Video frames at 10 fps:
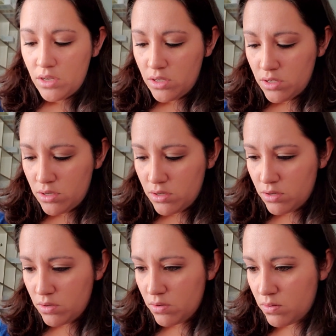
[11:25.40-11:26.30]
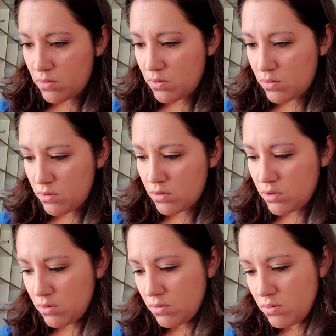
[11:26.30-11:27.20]
So,
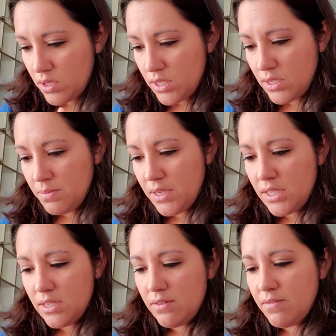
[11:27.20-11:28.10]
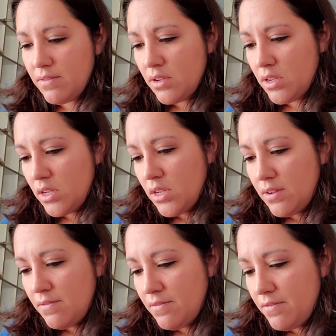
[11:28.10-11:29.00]
oh, there's a piece
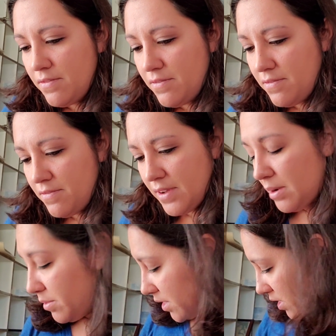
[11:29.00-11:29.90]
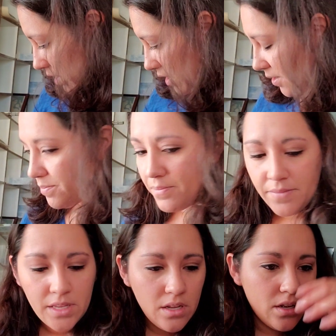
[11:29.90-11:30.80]
of fabric in here.
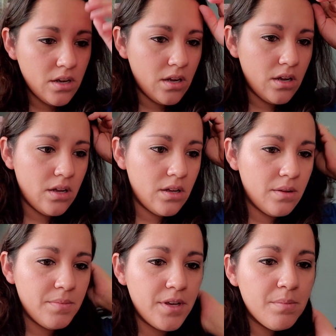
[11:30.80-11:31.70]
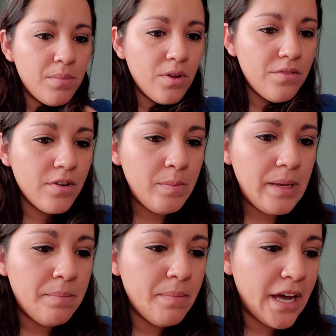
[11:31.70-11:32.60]
They're both from
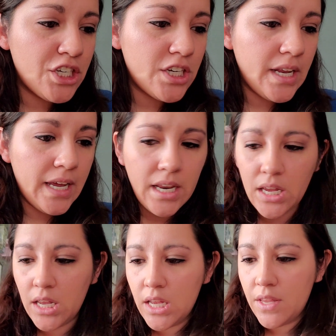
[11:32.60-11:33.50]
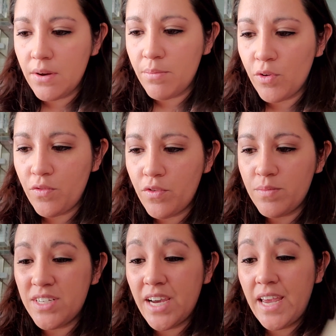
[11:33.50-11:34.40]
Imaginating, and they're both
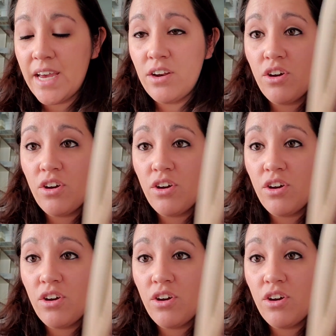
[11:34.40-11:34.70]
from Diane